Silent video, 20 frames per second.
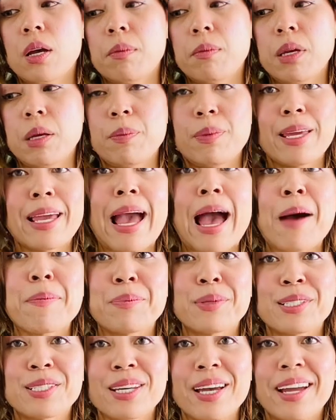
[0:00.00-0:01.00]
maybe
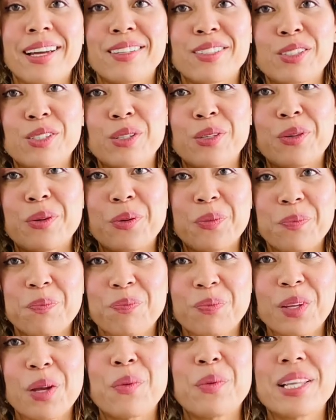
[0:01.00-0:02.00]
appetite to
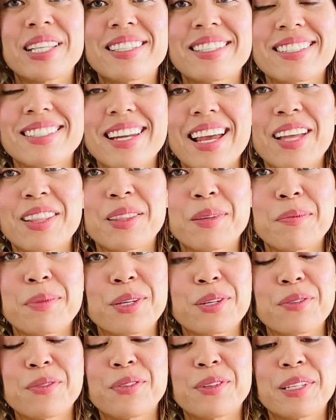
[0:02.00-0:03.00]
withstand the
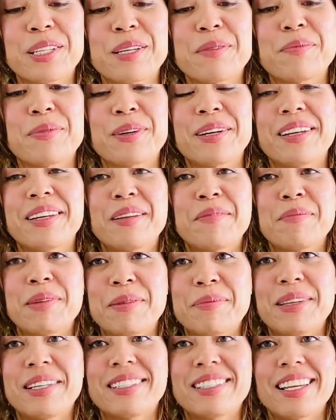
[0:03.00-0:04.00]
beautiful Libra and
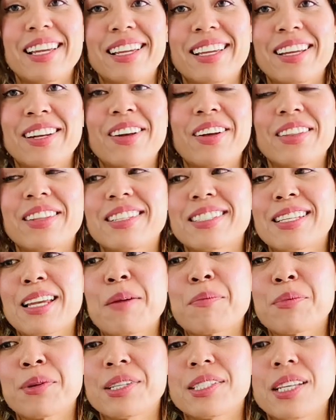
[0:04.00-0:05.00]
maybe take in all this
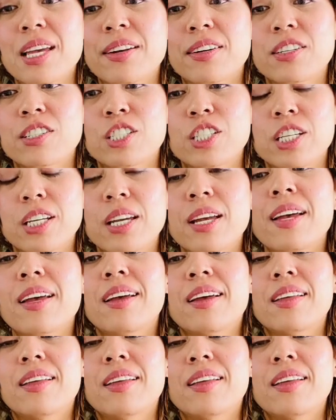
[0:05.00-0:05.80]
Empress energy,